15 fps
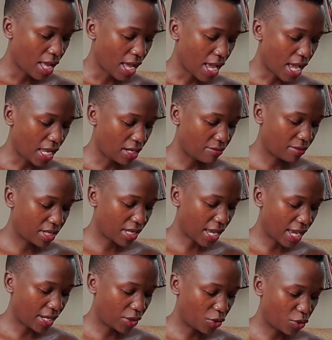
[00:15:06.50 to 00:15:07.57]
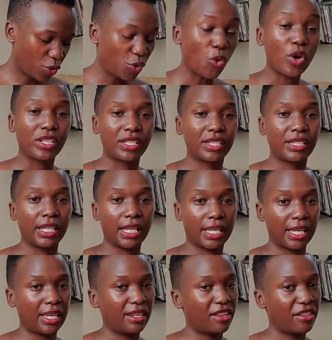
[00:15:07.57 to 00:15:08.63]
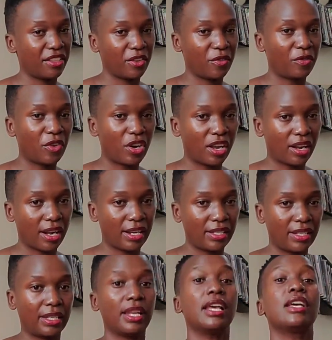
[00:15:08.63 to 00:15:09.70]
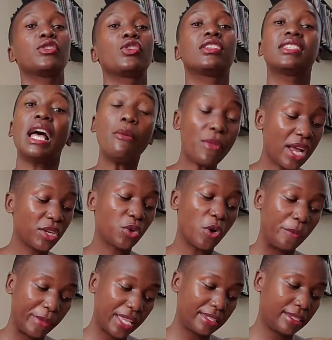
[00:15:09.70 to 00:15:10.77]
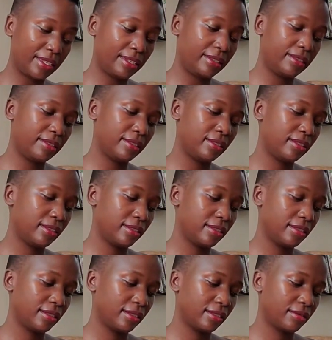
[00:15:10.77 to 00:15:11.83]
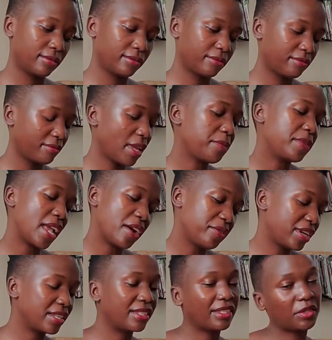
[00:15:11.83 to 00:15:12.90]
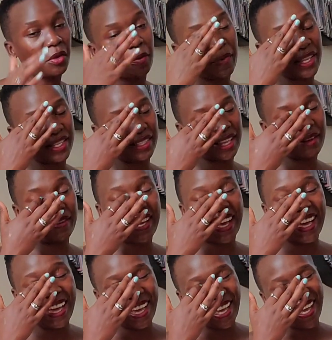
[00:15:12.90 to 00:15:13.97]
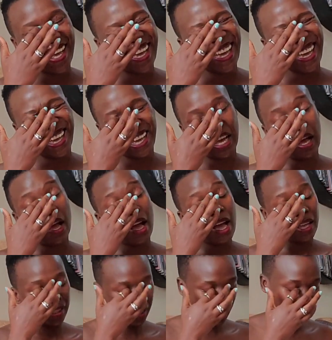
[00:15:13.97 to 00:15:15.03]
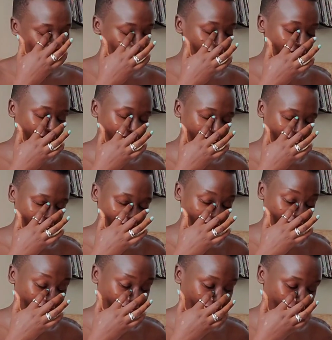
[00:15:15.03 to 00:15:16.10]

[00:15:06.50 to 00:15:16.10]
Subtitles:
And me, I do not take anything for granted. So someone commented, maybe I'll read this comment some other time.